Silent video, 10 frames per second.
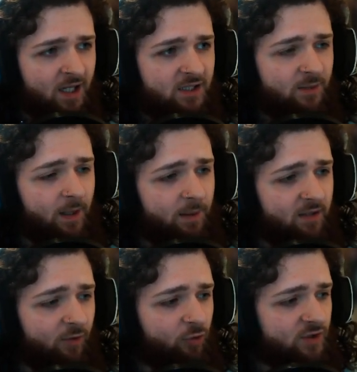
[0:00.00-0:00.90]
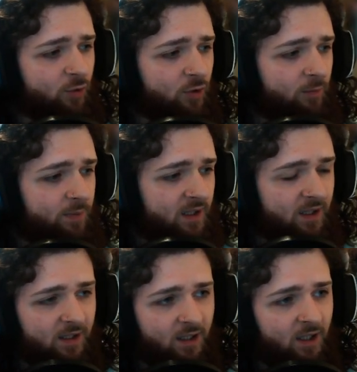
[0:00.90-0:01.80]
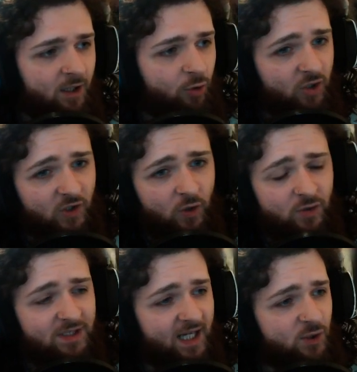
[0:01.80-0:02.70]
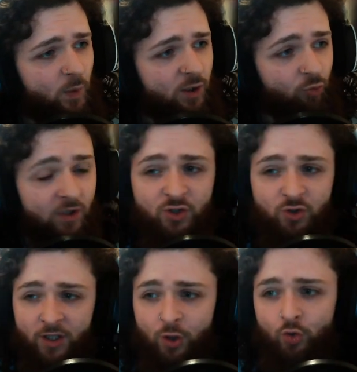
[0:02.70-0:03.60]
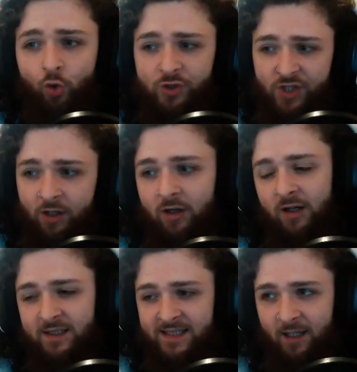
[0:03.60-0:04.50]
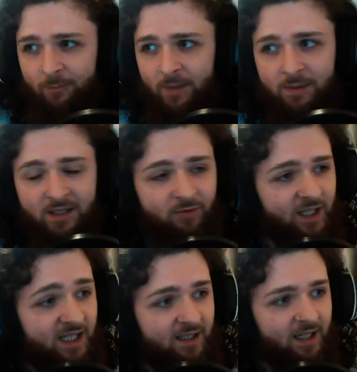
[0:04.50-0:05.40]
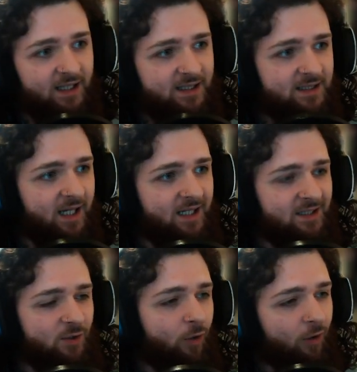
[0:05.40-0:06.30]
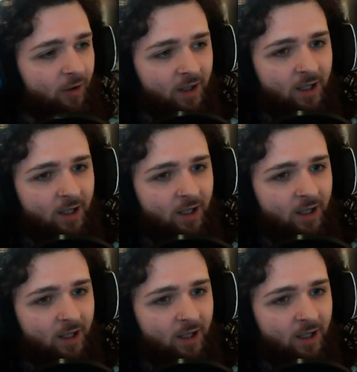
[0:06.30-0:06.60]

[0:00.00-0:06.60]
so maybe even Crystal could be good in those decks where you're really trying to draw certain cards out, maybe even in Galactus decks, or